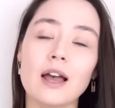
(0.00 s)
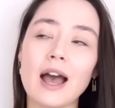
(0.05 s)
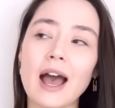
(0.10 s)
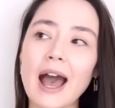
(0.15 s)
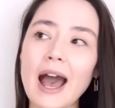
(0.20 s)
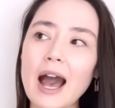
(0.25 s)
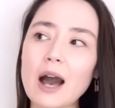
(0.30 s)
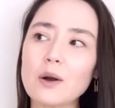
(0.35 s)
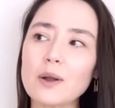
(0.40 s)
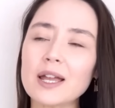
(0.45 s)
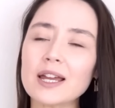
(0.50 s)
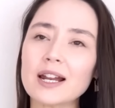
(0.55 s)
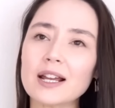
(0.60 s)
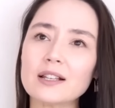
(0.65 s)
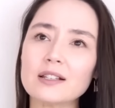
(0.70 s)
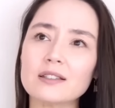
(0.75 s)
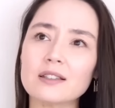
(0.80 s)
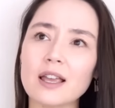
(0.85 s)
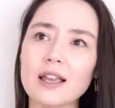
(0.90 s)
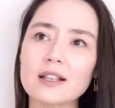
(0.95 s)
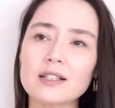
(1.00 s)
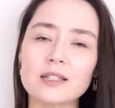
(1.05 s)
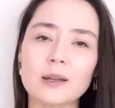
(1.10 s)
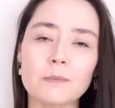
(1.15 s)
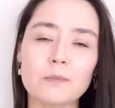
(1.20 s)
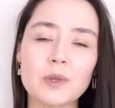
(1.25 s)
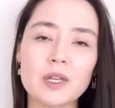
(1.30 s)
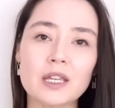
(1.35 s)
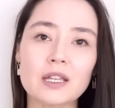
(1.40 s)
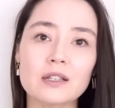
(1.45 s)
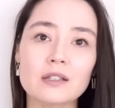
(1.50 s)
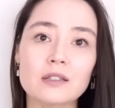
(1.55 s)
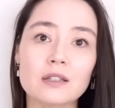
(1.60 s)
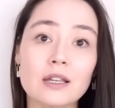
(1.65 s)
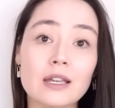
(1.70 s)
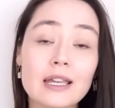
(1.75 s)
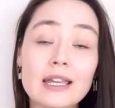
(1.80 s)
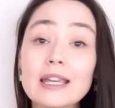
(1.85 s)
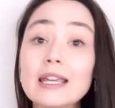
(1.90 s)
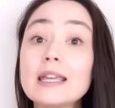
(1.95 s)
How can I say something is
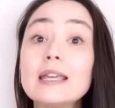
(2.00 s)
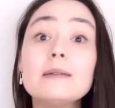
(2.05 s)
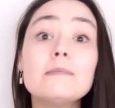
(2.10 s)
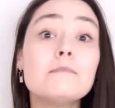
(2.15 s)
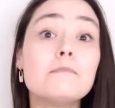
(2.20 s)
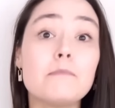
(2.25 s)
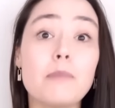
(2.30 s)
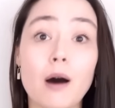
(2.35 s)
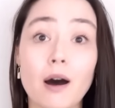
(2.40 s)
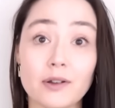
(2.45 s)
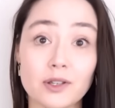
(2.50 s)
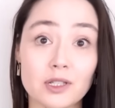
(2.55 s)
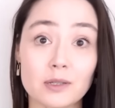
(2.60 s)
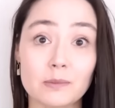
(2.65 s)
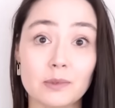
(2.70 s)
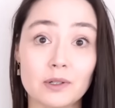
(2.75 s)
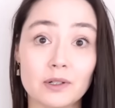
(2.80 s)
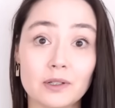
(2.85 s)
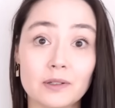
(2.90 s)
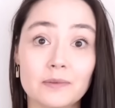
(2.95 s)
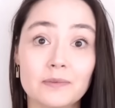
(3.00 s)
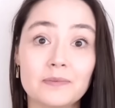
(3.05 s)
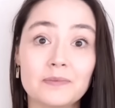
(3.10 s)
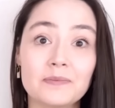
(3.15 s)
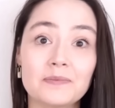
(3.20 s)
impossible?